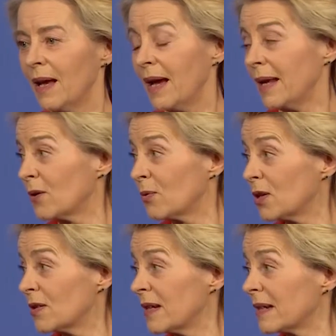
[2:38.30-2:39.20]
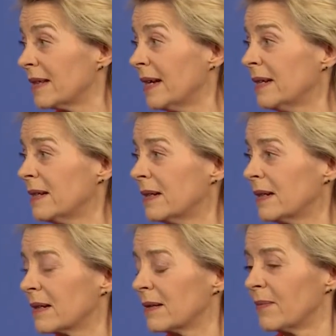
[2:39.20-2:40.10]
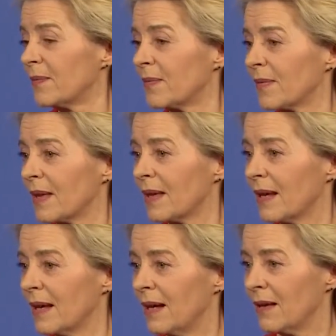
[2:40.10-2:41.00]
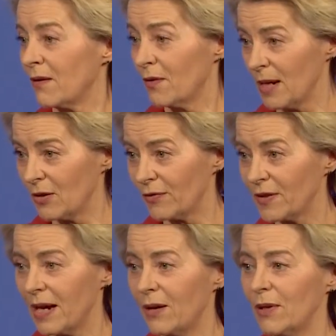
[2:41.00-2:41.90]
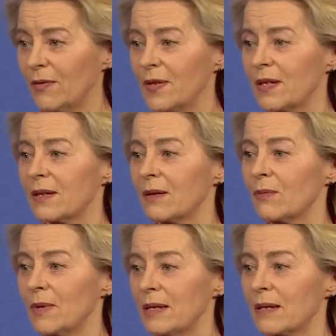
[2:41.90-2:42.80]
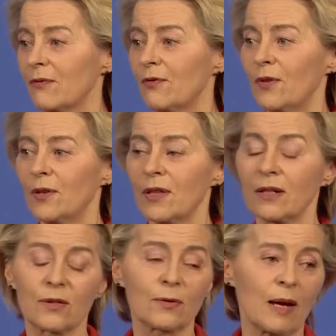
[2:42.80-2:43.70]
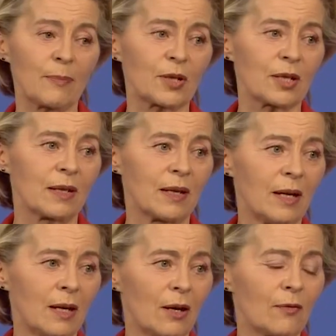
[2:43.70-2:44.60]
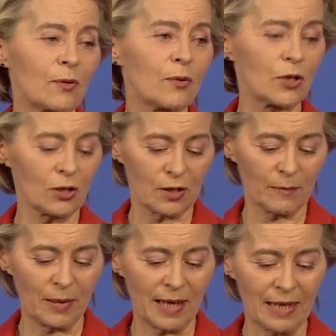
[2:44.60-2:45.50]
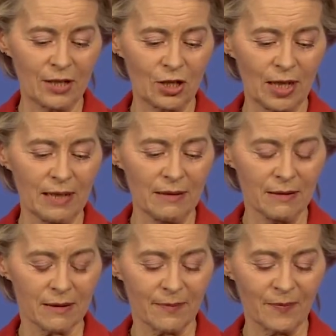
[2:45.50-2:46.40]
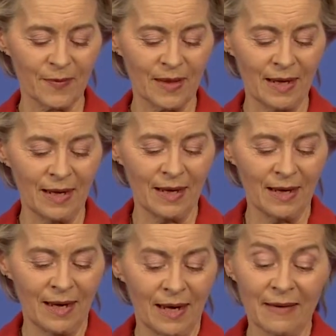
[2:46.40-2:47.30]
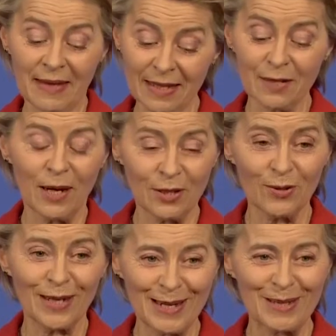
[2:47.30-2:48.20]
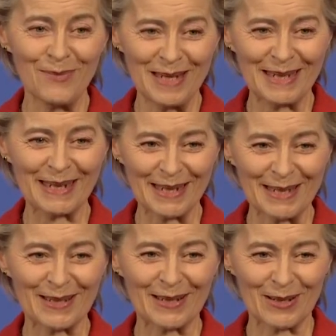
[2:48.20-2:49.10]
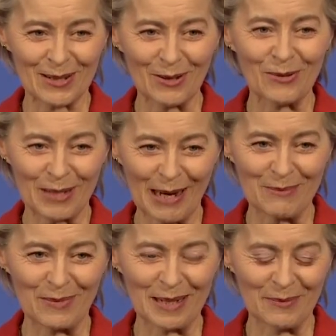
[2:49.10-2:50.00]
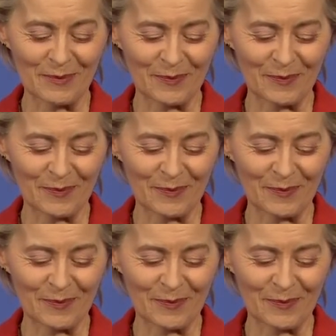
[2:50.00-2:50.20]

And across the Atlantic, the threat of tariffs risks further disruption of crucial supply chains. And that's why today's meeting is so timely.